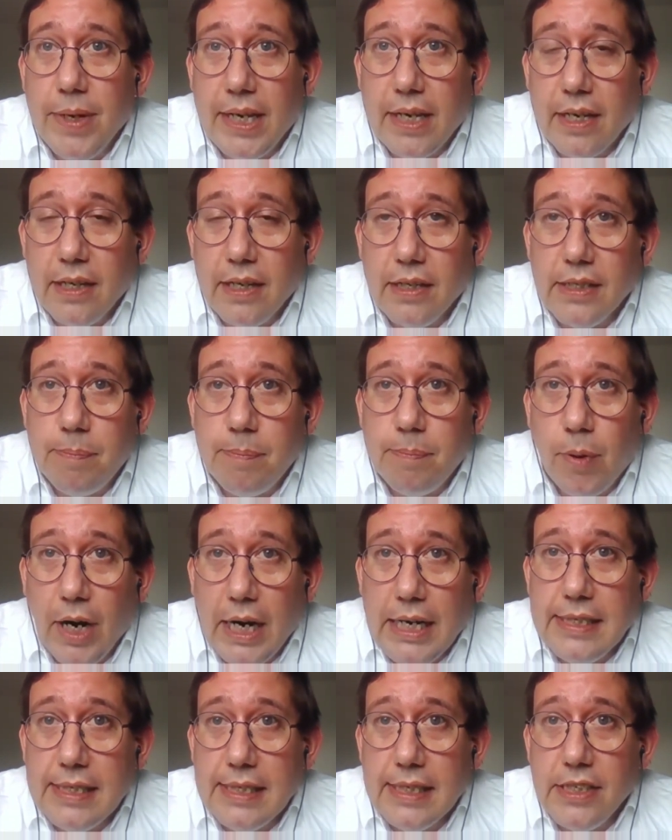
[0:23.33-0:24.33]
because
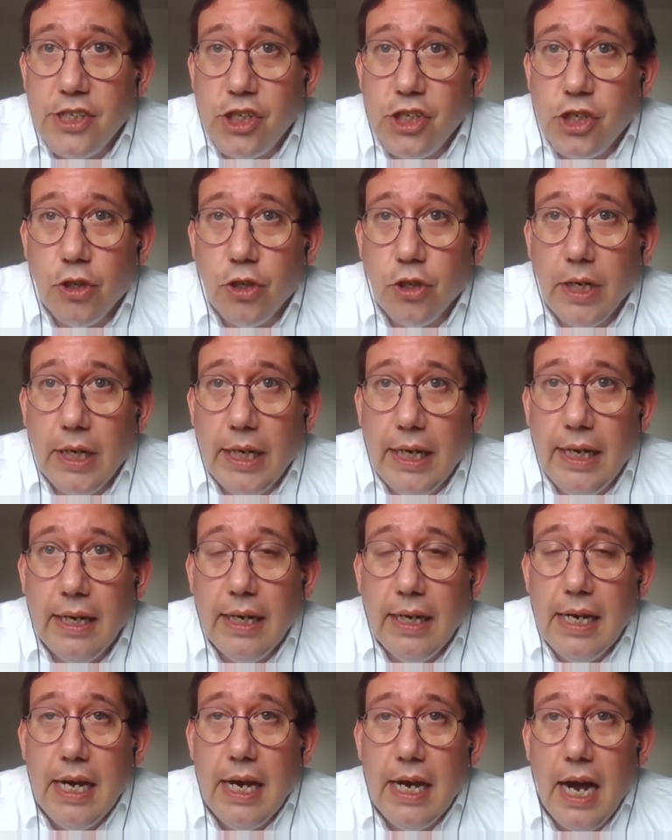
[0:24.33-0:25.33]
prices, surely